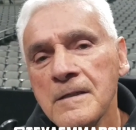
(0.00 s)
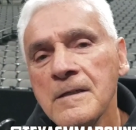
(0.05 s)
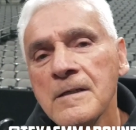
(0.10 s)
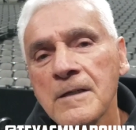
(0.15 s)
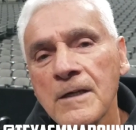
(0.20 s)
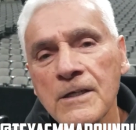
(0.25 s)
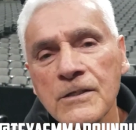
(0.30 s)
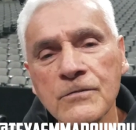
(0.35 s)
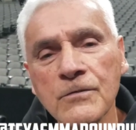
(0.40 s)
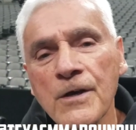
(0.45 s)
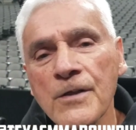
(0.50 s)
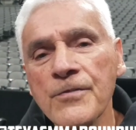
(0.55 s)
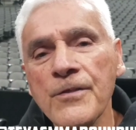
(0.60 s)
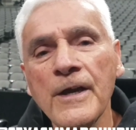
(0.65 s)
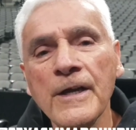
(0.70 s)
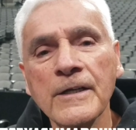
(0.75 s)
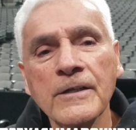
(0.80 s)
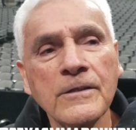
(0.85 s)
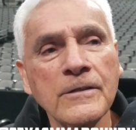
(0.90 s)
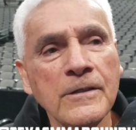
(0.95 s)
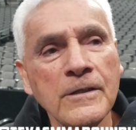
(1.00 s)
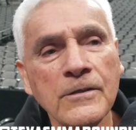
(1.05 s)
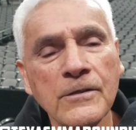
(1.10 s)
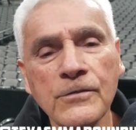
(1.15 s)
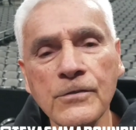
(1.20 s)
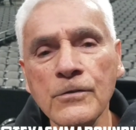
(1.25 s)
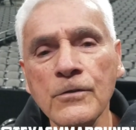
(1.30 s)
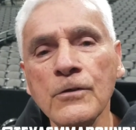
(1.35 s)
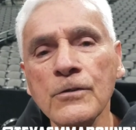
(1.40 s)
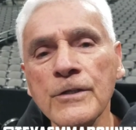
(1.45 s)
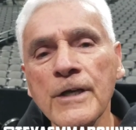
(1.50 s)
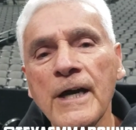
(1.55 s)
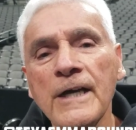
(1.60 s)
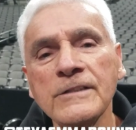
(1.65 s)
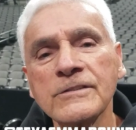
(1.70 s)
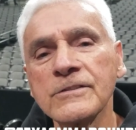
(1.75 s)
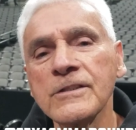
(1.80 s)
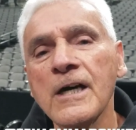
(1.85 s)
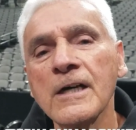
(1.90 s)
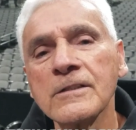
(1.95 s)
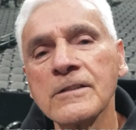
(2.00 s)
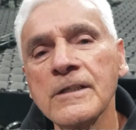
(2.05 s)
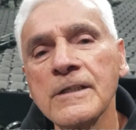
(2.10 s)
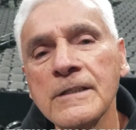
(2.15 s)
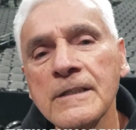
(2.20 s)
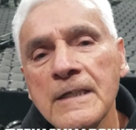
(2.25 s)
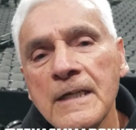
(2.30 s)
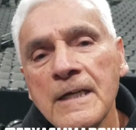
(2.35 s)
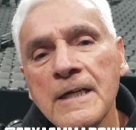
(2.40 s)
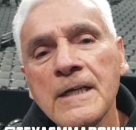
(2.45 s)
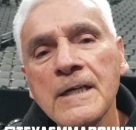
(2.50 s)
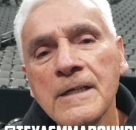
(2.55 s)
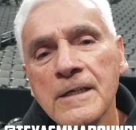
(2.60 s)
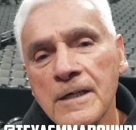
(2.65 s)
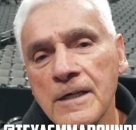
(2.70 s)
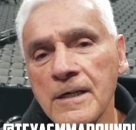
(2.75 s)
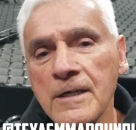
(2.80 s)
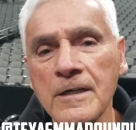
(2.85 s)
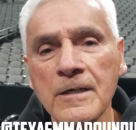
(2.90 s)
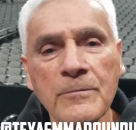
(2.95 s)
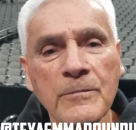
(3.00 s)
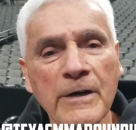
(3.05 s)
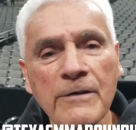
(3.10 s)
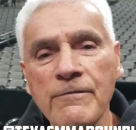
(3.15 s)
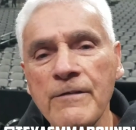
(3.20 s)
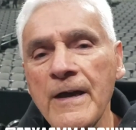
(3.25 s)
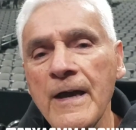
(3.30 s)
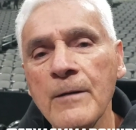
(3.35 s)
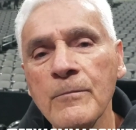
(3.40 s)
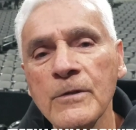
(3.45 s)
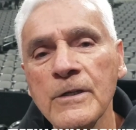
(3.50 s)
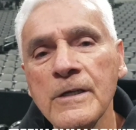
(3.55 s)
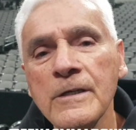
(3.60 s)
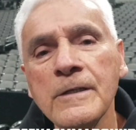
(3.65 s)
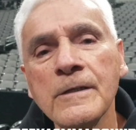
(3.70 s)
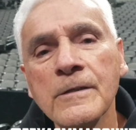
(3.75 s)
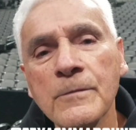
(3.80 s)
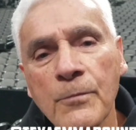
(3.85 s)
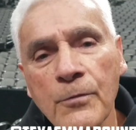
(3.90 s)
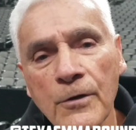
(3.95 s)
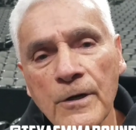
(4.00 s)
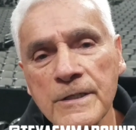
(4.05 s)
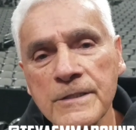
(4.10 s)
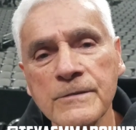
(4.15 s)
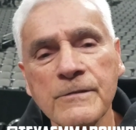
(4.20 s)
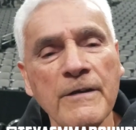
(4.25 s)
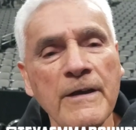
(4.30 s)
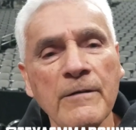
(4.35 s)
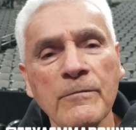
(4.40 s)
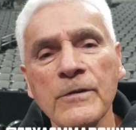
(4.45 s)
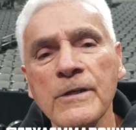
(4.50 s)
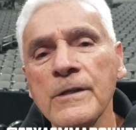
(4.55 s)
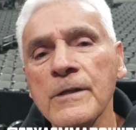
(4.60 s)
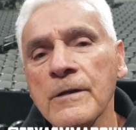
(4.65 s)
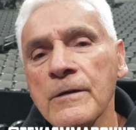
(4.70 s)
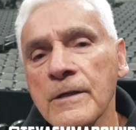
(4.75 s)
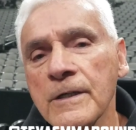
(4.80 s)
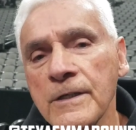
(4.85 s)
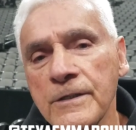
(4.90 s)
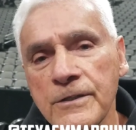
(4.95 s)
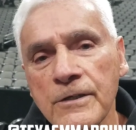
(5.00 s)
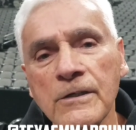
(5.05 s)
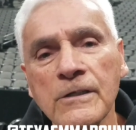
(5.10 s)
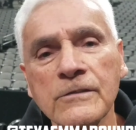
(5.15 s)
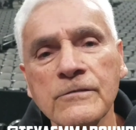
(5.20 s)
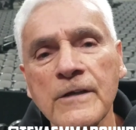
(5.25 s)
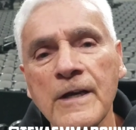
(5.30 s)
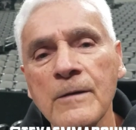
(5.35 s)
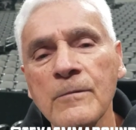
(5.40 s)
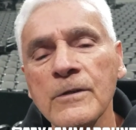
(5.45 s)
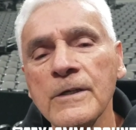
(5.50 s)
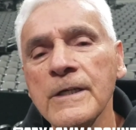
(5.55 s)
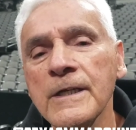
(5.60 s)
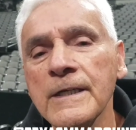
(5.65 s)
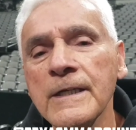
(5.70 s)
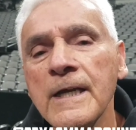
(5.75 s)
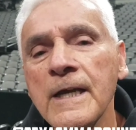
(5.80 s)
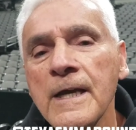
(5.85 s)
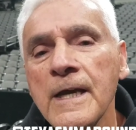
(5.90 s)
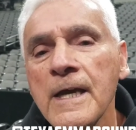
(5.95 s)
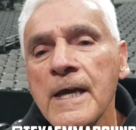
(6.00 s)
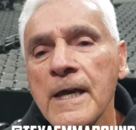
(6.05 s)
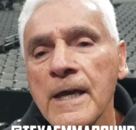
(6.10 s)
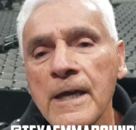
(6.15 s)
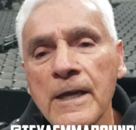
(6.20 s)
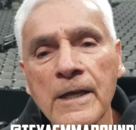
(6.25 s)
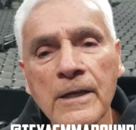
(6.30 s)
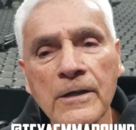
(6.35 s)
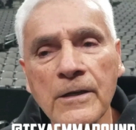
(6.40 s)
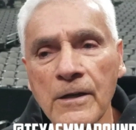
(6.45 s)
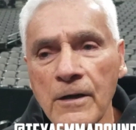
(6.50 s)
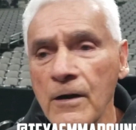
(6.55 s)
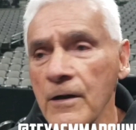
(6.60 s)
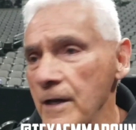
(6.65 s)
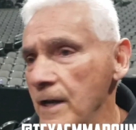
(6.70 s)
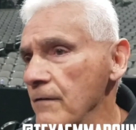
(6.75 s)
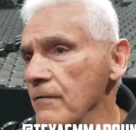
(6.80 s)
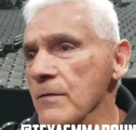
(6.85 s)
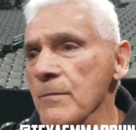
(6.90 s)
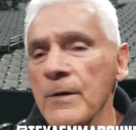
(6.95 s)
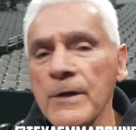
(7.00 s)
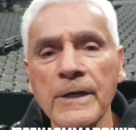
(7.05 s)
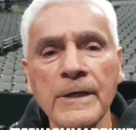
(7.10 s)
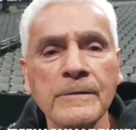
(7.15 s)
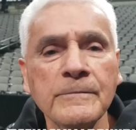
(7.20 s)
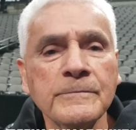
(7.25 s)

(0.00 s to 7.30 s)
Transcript: I just want to thank 209 Stockton, uh, my family, Perez family, the Gutierrez family, and, and everybody.